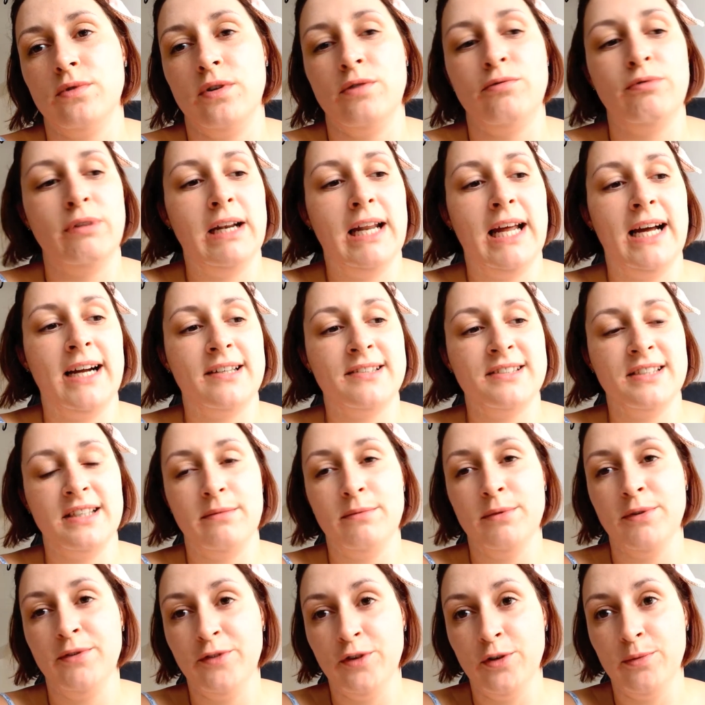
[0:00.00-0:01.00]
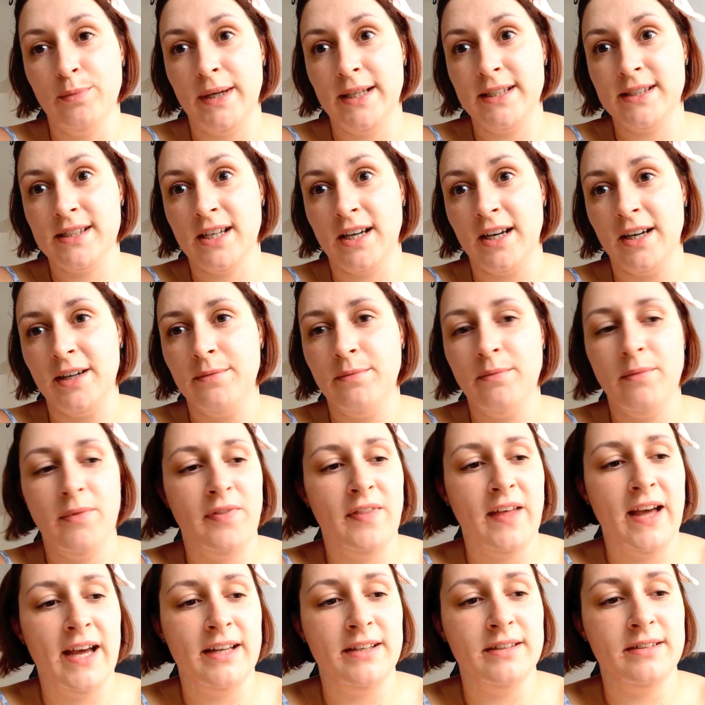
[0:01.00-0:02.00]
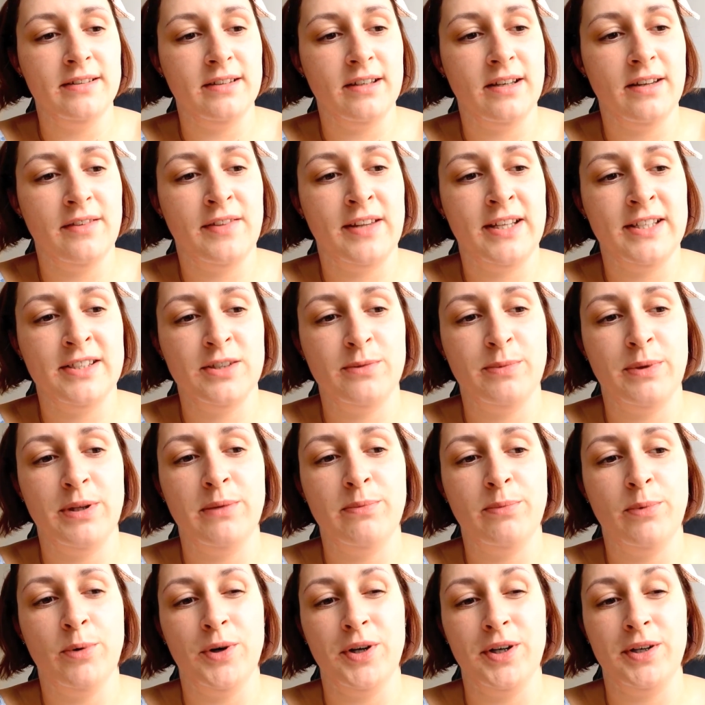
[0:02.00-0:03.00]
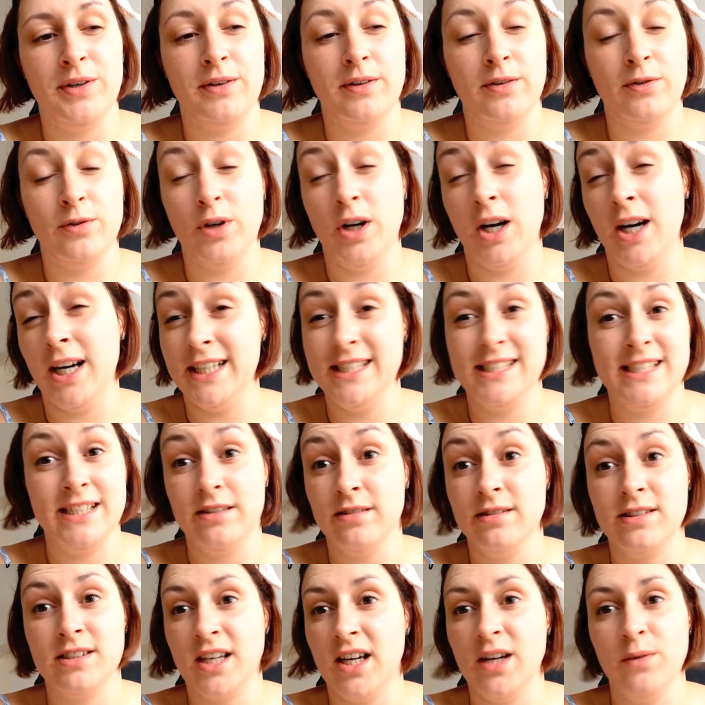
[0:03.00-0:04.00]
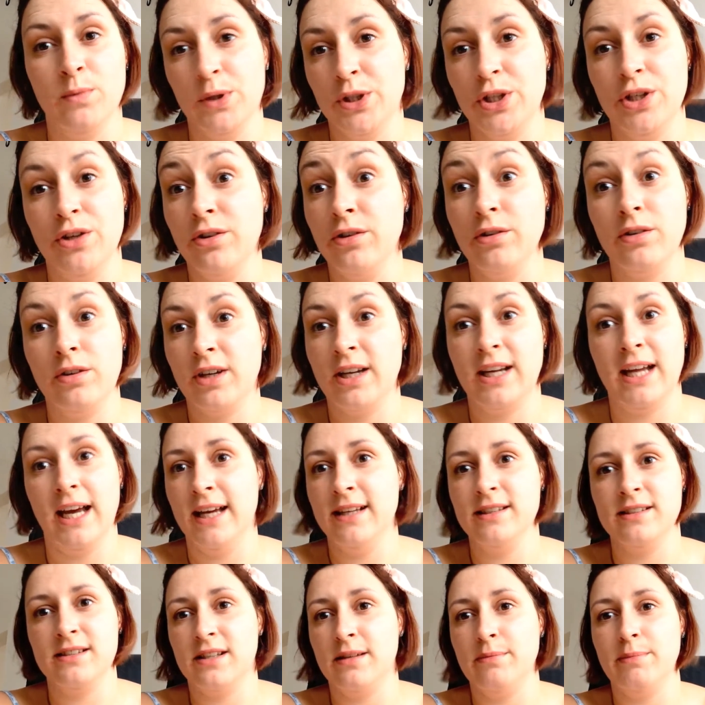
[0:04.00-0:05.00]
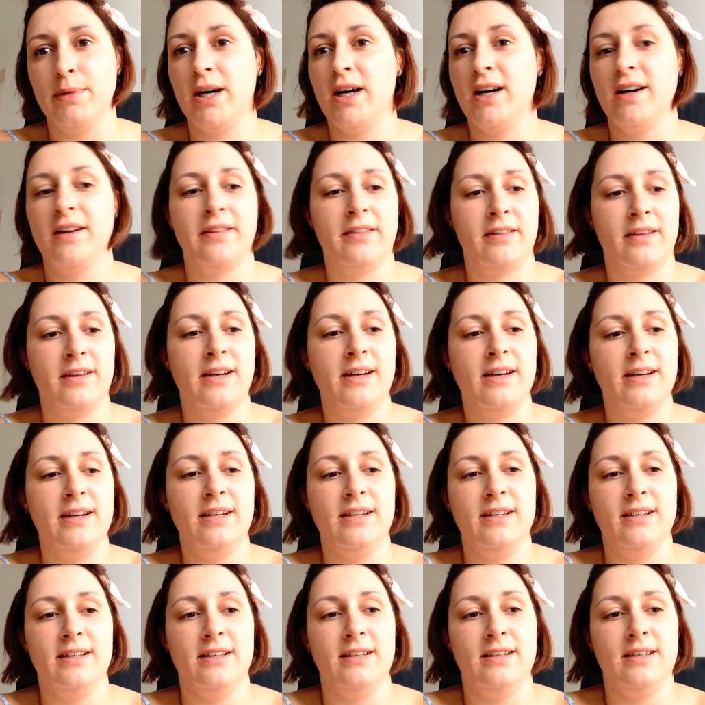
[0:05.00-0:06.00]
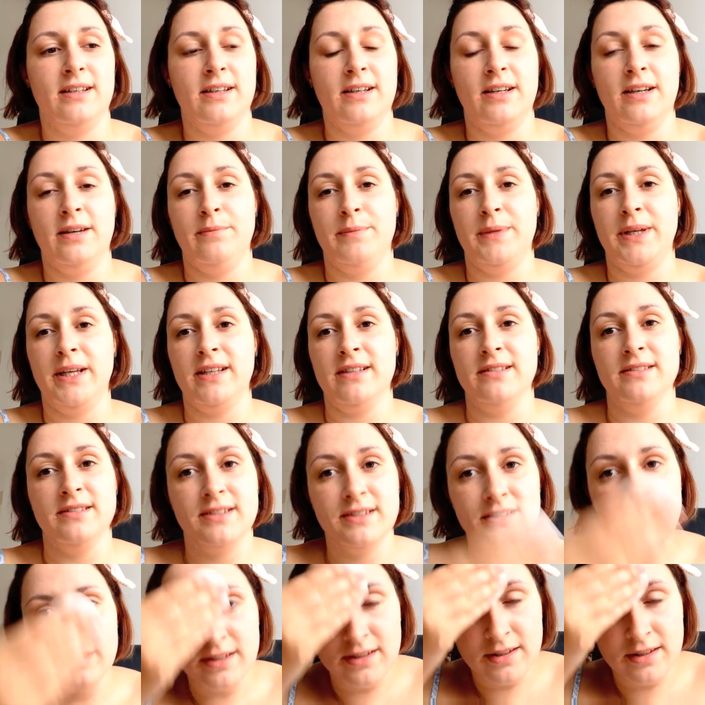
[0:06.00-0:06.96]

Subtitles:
relaxing before bedtime, then this would be the point or ideal time when you could get into the bath, because